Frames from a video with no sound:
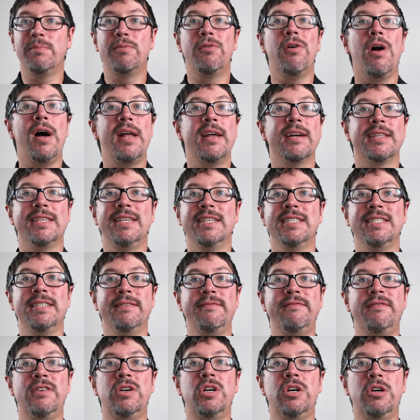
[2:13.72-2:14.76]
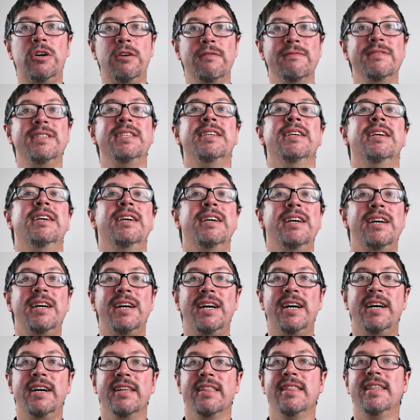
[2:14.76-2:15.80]
product has evolved,
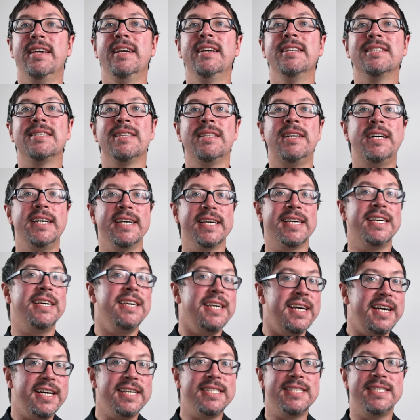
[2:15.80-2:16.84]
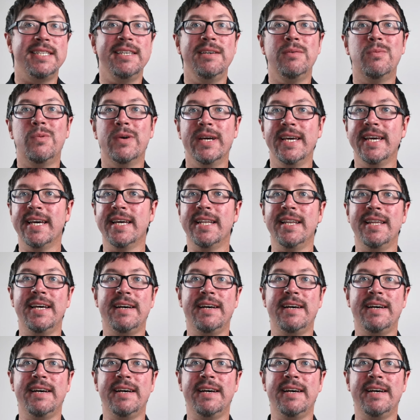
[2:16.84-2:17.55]
things like SD-WAN